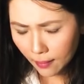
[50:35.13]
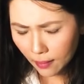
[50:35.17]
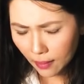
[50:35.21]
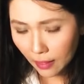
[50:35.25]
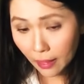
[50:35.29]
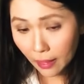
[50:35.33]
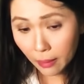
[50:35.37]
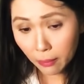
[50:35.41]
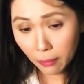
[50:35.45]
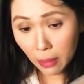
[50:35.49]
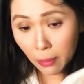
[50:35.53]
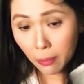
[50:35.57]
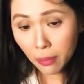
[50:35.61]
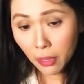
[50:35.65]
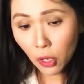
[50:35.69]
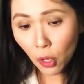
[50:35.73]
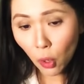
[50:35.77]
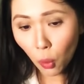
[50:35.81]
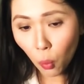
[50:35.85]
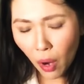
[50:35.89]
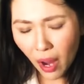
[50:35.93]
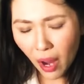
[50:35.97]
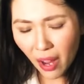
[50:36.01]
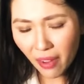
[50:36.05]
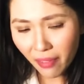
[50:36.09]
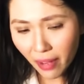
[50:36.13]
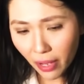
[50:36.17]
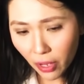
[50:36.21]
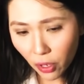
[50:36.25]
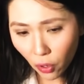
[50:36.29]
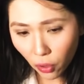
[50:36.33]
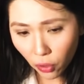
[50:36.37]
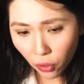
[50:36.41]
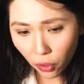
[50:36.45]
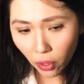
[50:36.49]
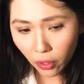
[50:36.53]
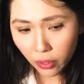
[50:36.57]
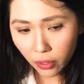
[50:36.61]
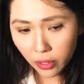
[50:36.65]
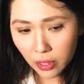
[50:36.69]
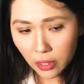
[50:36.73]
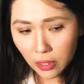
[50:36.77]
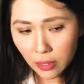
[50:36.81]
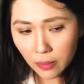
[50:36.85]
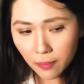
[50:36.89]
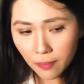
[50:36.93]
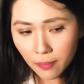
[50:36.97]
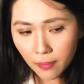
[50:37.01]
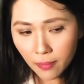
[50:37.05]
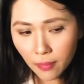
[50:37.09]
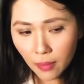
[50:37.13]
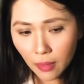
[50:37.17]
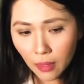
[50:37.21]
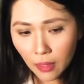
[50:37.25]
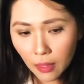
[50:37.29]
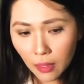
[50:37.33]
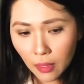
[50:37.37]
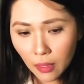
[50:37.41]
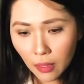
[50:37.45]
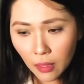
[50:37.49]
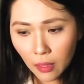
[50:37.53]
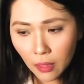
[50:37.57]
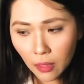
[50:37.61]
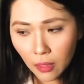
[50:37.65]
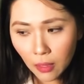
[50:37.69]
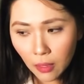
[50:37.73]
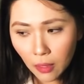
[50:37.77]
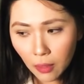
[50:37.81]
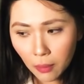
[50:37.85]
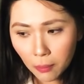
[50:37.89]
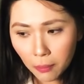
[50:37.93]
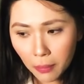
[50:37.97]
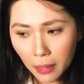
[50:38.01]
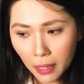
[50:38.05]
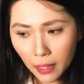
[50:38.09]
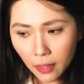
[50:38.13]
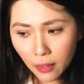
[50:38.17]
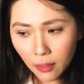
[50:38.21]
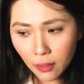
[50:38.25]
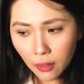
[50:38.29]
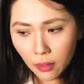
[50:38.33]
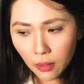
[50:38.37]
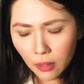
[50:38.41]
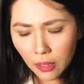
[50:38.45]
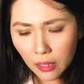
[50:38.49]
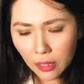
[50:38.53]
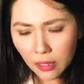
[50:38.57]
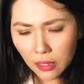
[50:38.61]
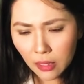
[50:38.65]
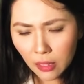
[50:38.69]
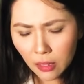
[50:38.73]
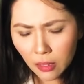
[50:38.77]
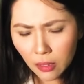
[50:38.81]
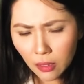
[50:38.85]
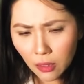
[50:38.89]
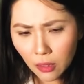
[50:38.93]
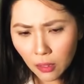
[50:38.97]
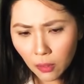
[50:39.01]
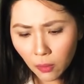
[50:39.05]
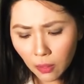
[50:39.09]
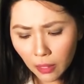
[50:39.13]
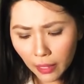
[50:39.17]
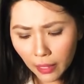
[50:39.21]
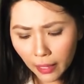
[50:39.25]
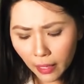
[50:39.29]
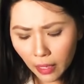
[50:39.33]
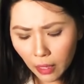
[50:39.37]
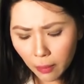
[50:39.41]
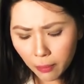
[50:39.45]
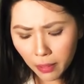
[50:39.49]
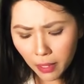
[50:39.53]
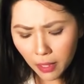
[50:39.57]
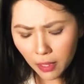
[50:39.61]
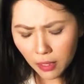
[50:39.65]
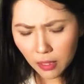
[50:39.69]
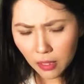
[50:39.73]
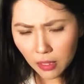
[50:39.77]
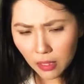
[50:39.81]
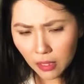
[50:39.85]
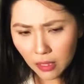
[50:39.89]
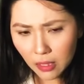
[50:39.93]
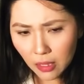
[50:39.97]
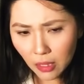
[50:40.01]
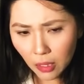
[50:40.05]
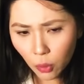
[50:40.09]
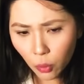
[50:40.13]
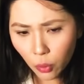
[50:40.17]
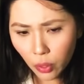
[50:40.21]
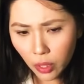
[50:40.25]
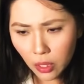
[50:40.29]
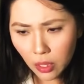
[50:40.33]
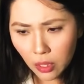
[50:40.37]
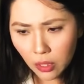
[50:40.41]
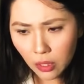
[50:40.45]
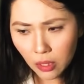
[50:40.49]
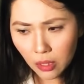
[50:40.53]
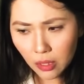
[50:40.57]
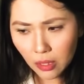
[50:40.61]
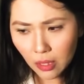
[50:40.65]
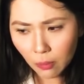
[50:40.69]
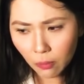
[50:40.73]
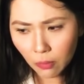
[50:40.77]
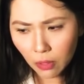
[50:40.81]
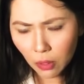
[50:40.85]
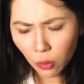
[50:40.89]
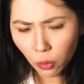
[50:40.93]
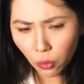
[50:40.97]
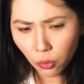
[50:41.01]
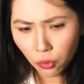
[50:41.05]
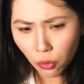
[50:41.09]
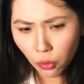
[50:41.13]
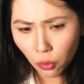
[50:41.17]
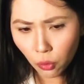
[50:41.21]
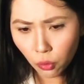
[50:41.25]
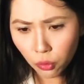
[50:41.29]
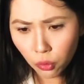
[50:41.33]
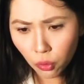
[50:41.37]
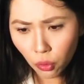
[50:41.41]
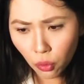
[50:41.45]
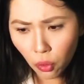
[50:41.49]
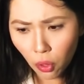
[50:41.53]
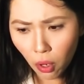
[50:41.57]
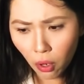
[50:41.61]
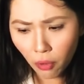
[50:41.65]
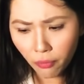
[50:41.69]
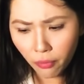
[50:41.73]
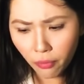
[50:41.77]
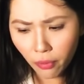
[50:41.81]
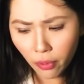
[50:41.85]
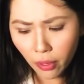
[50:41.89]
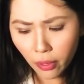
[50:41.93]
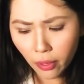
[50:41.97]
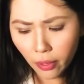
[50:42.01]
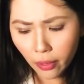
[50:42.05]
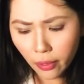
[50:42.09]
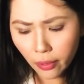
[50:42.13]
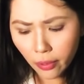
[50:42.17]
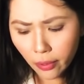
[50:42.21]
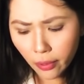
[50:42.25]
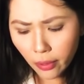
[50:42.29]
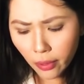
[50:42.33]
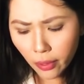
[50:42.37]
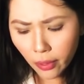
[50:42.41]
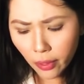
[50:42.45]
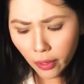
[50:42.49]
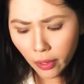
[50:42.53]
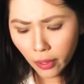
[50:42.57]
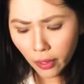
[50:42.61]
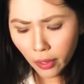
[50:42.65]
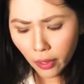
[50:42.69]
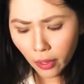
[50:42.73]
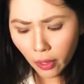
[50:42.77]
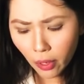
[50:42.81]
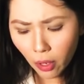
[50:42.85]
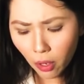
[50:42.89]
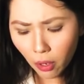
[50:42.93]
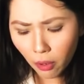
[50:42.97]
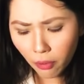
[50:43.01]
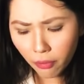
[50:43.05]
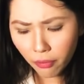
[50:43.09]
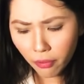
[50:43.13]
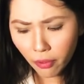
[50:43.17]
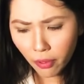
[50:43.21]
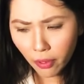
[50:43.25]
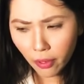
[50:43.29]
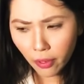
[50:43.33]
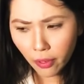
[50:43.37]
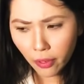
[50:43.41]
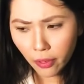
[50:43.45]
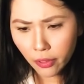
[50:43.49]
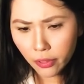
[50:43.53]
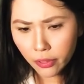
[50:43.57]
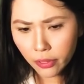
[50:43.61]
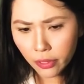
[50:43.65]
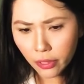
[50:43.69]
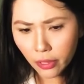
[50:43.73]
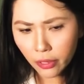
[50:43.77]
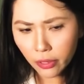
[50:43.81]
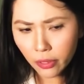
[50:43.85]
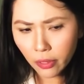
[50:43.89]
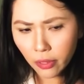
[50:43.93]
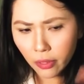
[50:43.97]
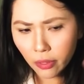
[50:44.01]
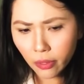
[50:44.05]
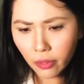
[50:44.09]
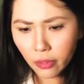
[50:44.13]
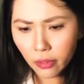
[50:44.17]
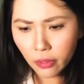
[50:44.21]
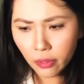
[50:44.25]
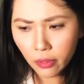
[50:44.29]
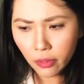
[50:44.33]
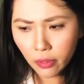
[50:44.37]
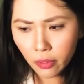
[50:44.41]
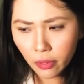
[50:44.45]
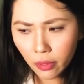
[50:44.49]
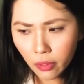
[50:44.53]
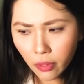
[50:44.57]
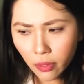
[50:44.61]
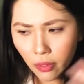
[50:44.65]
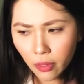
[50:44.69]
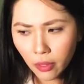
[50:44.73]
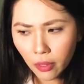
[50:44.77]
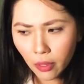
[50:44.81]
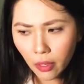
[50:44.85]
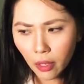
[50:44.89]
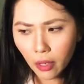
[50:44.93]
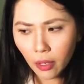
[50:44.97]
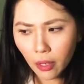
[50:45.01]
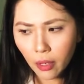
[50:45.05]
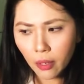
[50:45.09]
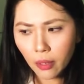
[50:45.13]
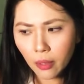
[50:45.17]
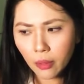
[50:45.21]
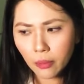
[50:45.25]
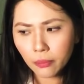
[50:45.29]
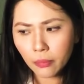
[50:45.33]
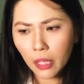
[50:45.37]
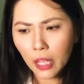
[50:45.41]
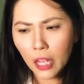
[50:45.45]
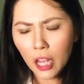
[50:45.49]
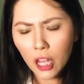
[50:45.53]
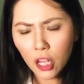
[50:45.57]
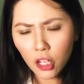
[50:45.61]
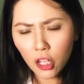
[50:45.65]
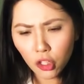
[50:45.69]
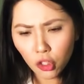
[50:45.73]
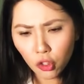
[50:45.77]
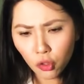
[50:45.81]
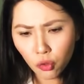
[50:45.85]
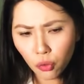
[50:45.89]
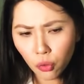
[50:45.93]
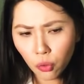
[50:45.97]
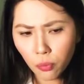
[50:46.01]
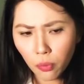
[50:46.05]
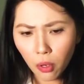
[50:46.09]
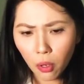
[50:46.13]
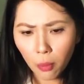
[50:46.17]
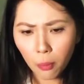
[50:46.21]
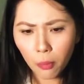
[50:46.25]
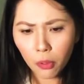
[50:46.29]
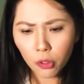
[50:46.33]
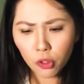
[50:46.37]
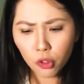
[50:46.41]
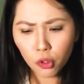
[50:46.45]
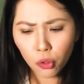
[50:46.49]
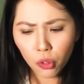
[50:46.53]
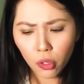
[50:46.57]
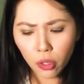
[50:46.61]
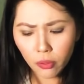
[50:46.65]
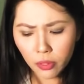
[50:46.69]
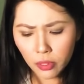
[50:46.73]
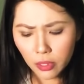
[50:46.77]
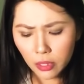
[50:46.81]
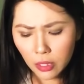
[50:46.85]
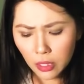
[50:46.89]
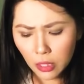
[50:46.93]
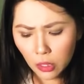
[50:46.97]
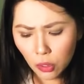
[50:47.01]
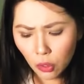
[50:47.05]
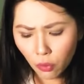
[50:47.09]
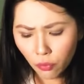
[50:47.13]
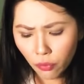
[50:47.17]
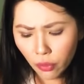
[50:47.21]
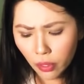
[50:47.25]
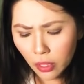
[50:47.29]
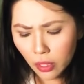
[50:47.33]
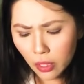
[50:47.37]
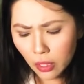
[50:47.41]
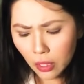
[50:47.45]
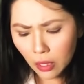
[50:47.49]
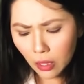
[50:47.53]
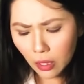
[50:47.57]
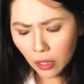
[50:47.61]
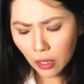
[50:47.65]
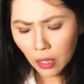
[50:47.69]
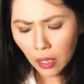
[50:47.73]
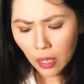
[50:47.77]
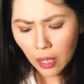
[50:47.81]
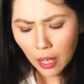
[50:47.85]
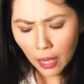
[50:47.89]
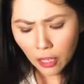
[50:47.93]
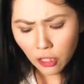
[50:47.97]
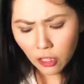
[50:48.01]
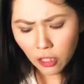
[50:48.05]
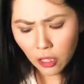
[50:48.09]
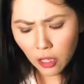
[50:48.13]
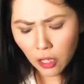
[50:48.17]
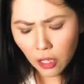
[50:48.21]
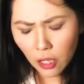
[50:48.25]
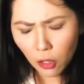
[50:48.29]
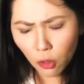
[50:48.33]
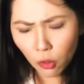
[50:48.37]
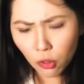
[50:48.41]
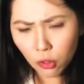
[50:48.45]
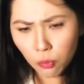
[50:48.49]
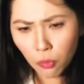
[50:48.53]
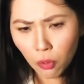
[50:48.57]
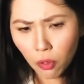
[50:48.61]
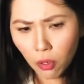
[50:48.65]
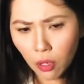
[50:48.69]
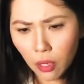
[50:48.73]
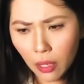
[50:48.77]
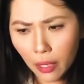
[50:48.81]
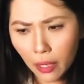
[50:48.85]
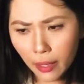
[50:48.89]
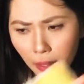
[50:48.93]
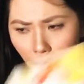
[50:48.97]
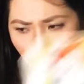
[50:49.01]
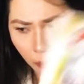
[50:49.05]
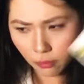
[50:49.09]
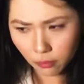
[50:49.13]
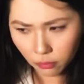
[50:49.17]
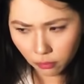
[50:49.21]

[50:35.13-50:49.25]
like maybe your wife and your daughter, but doesn't look like it because this is a queen. This is someone who's also of a certain age group or maturity over here. Actually, it looks more like,